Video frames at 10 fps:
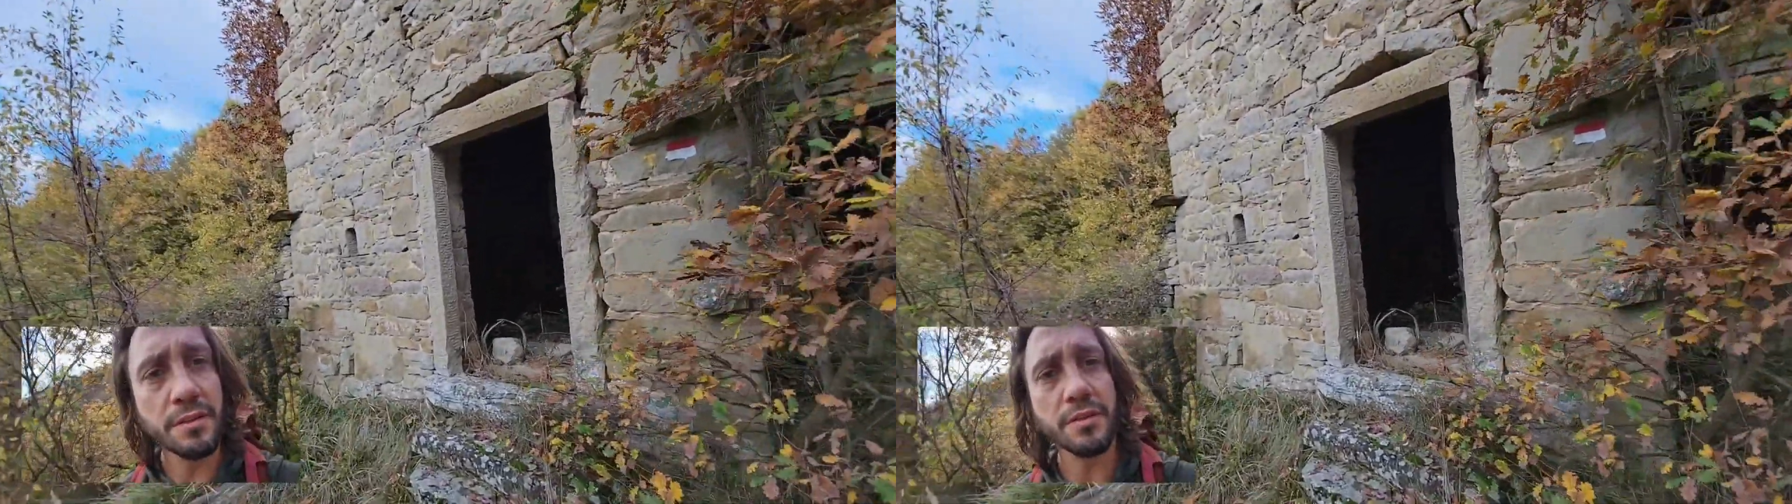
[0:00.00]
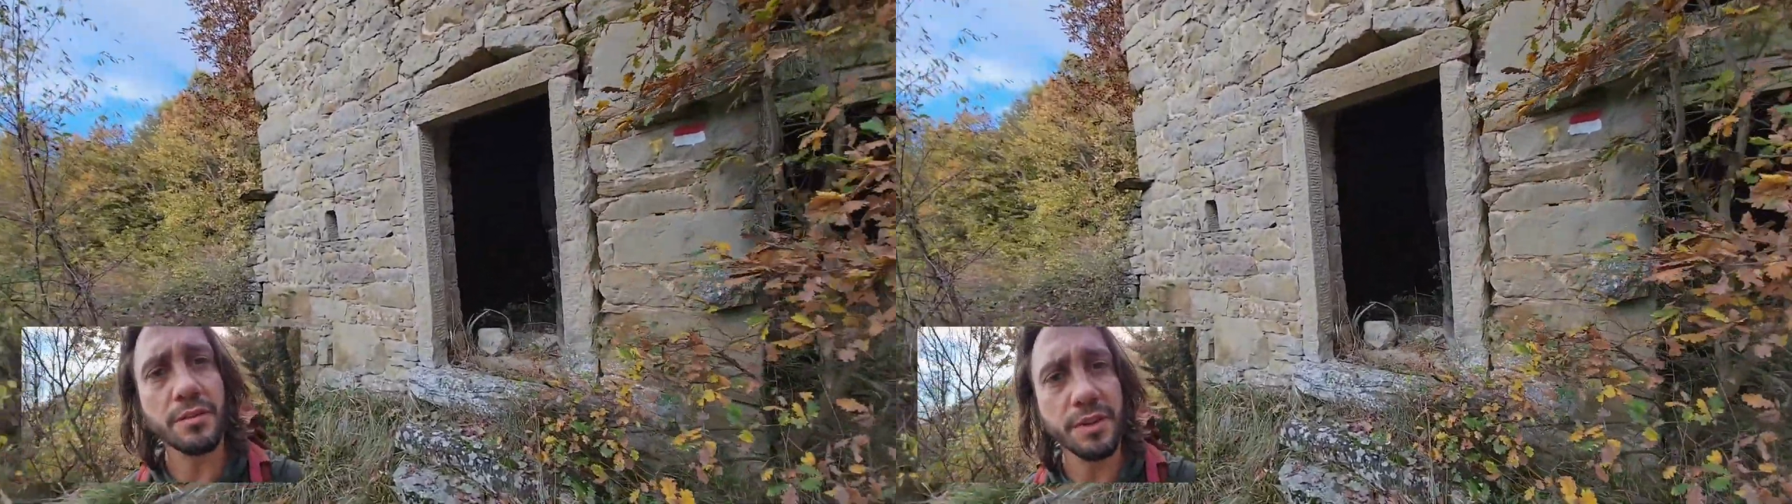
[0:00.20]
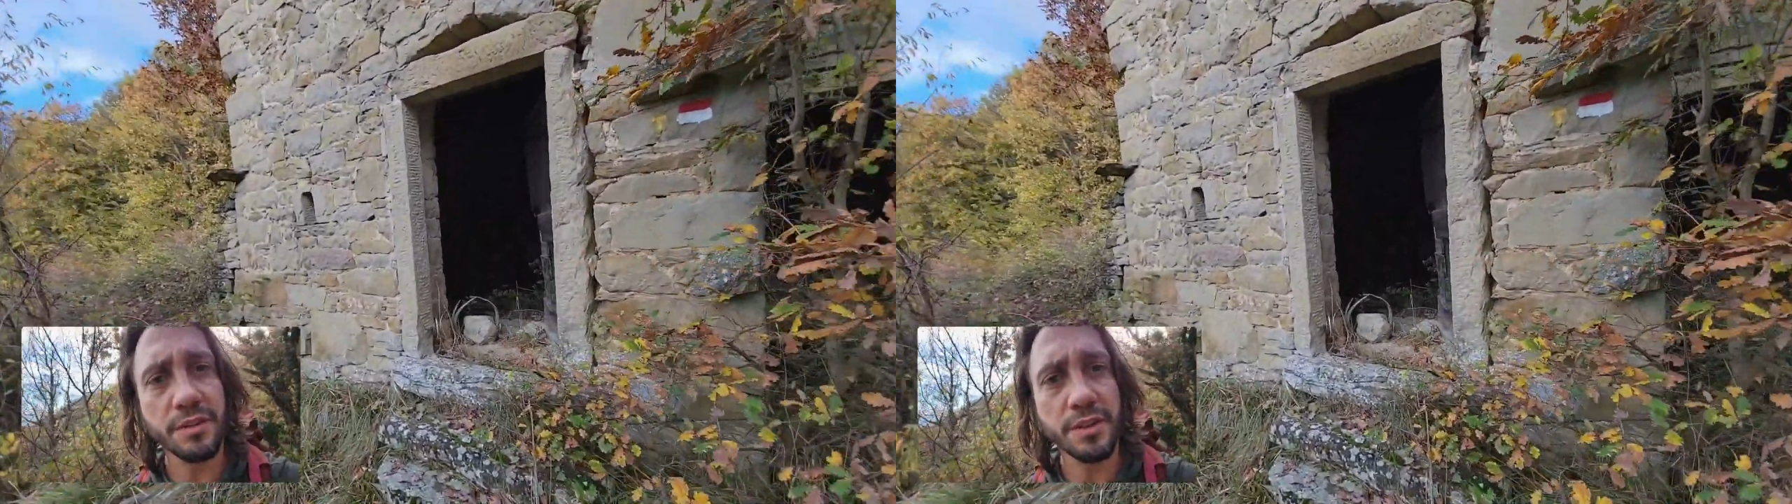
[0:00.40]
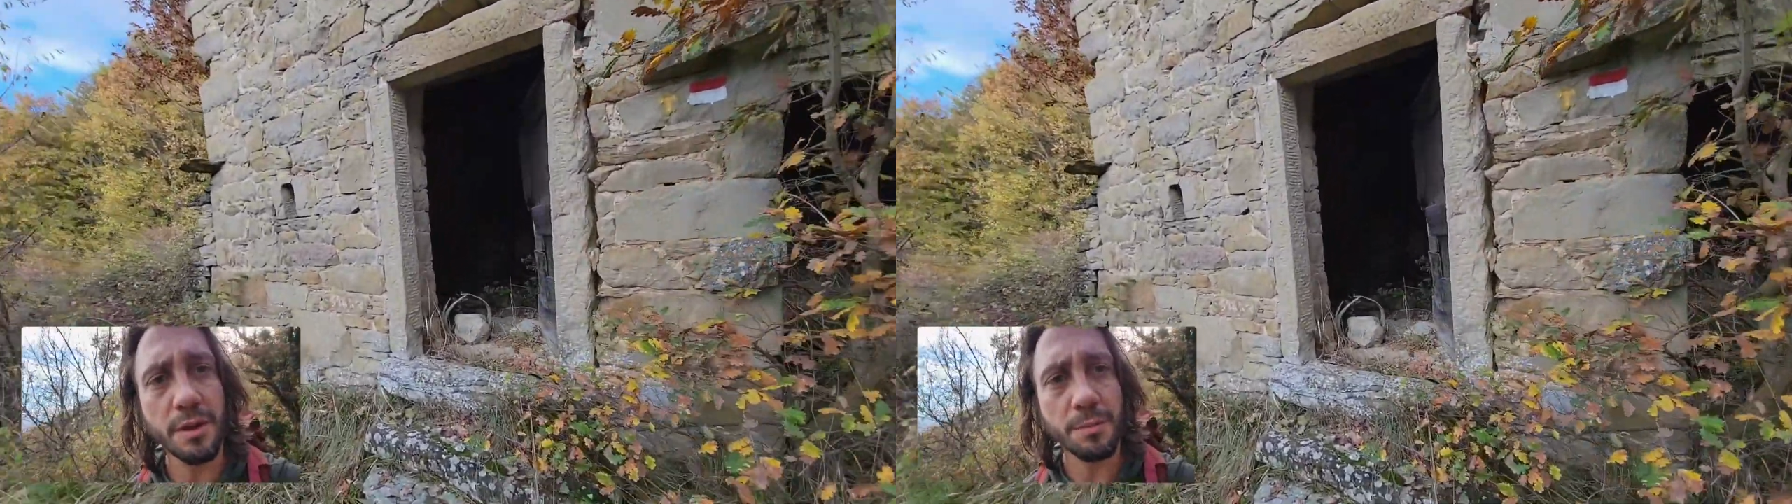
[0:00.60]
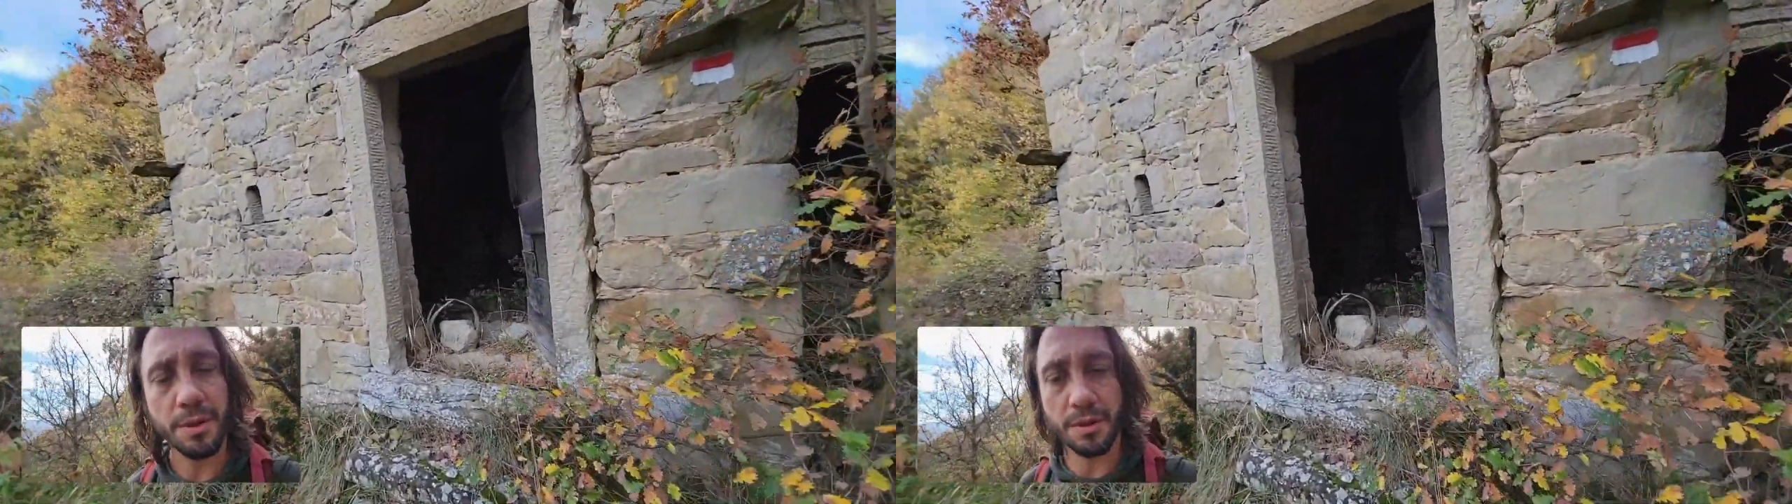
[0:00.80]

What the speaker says: a little fixing up.